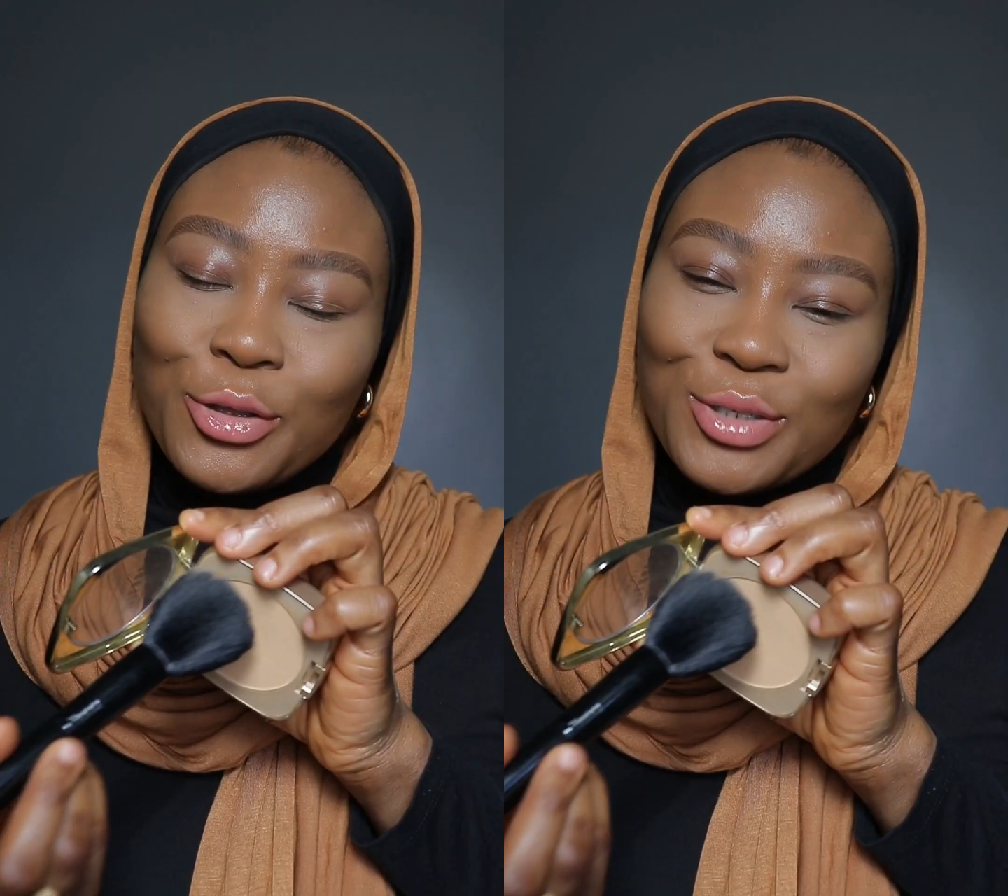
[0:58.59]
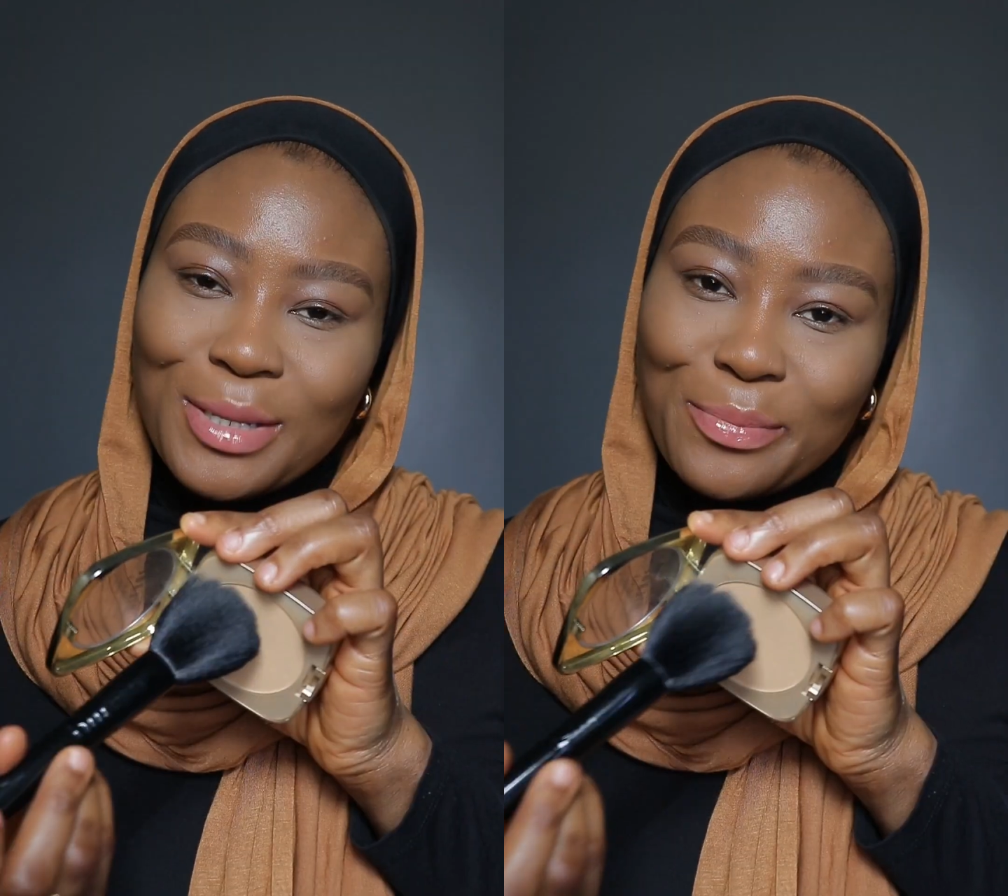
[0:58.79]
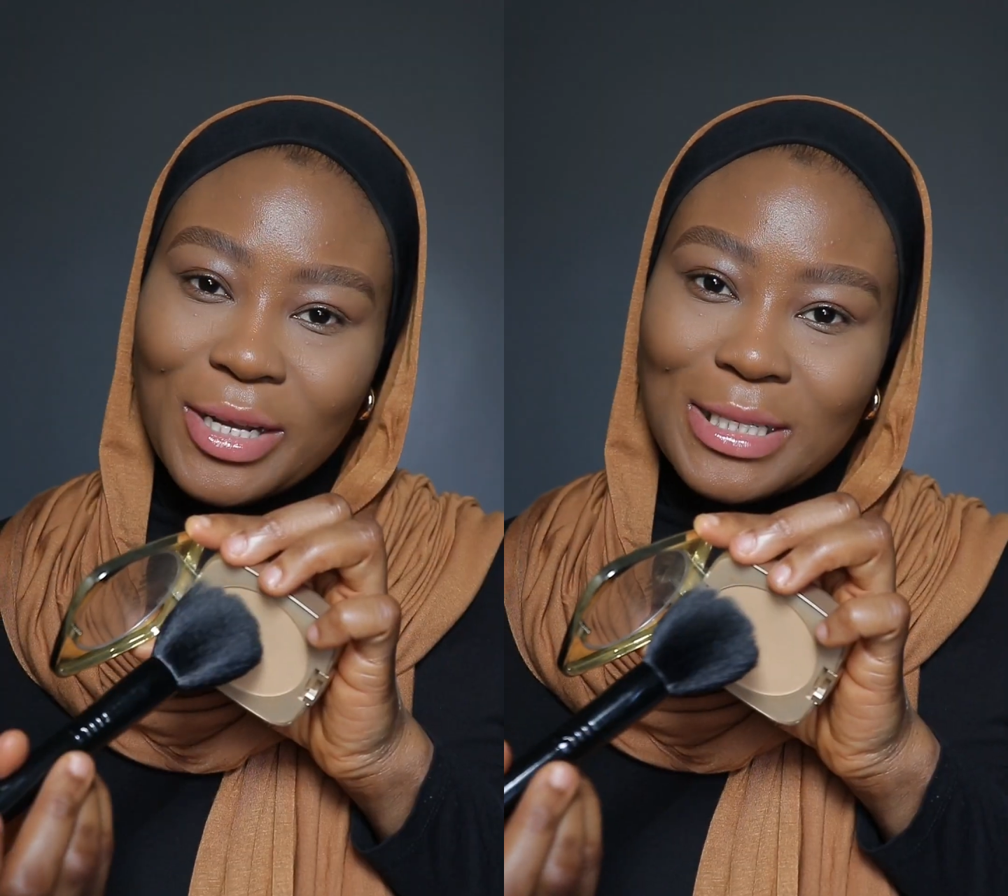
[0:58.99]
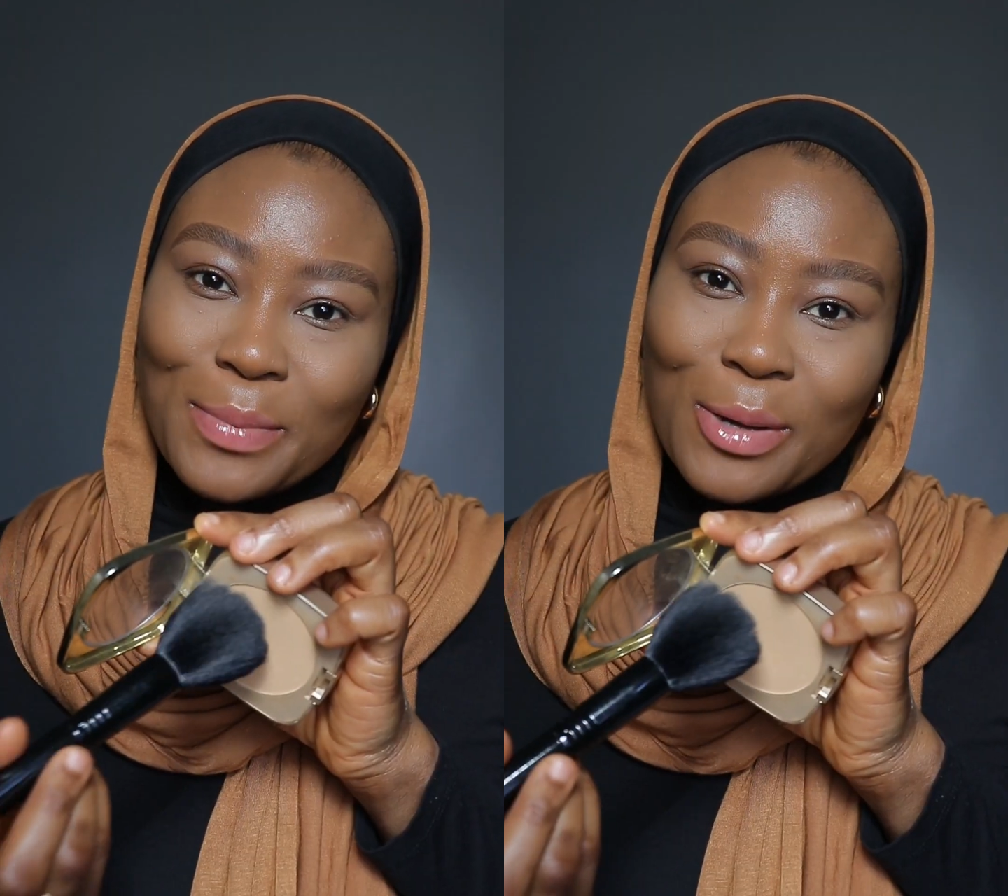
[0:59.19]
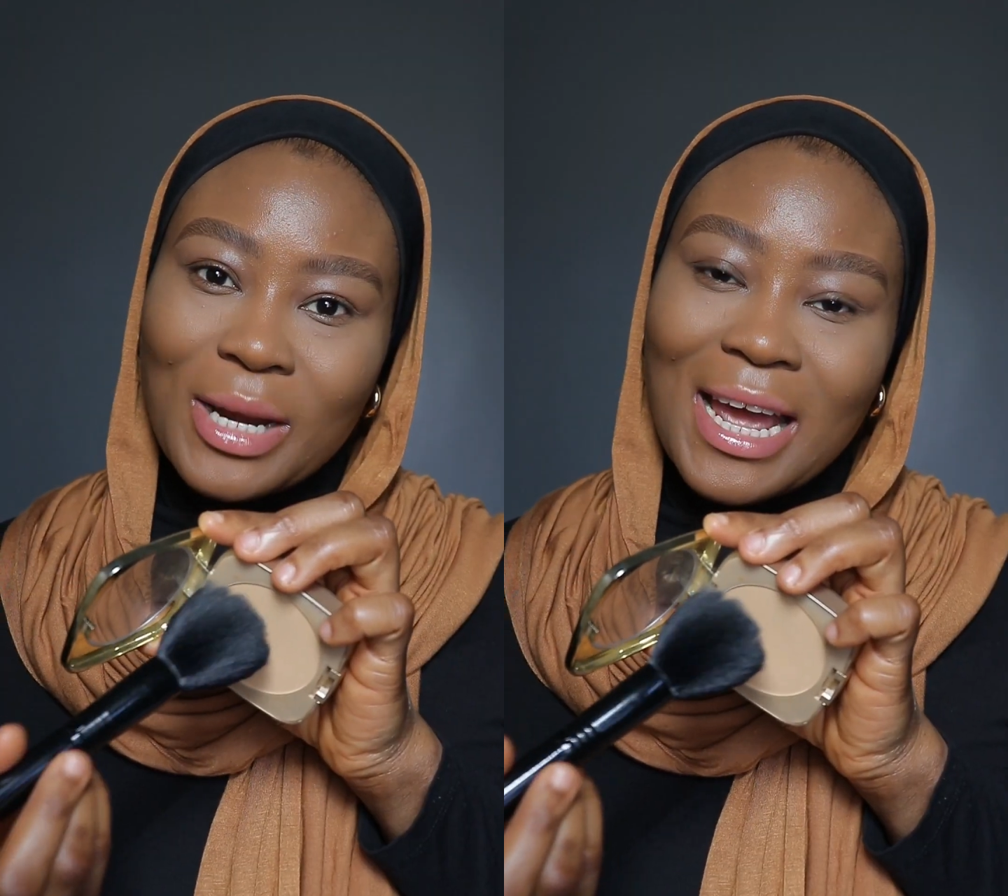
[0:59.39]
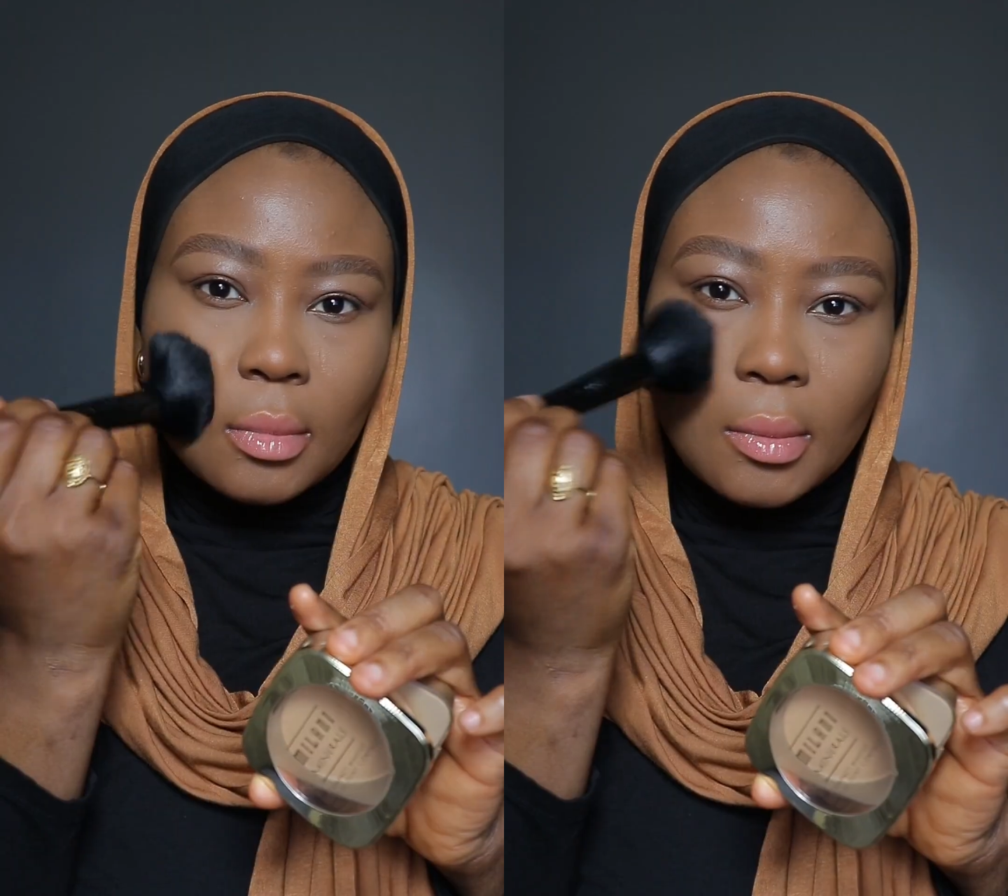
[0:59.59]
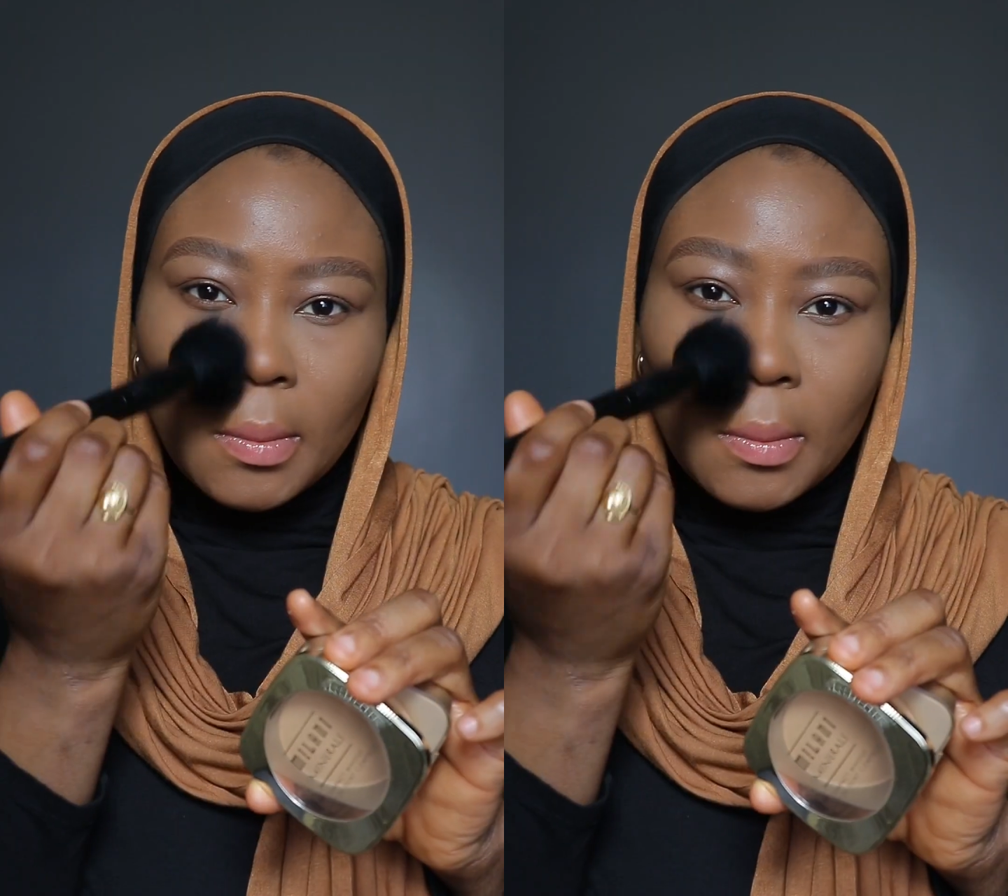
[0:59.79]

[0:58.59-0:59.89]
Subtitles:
use a pressed powder and